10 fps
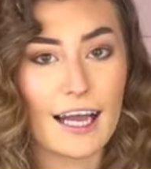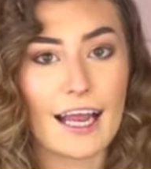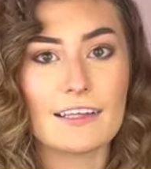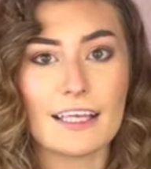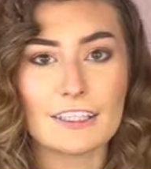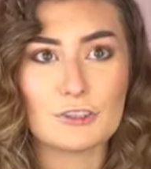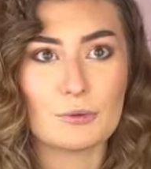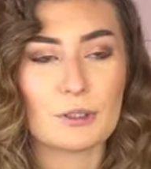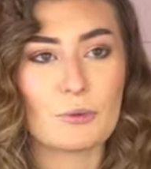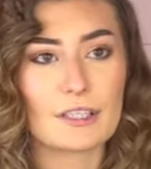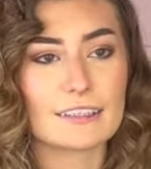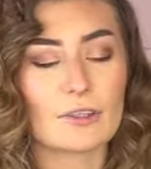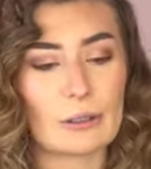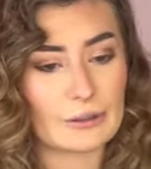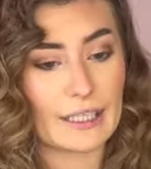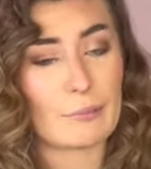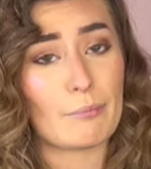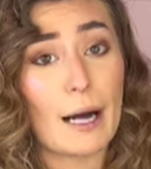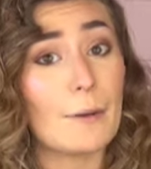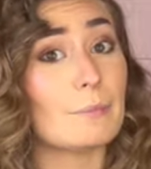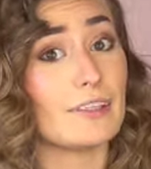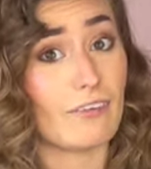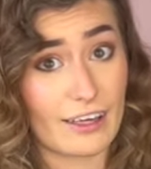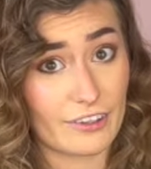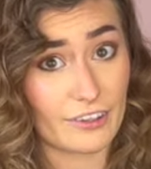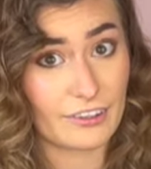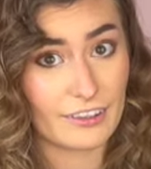I like doing what is called a puppy liner.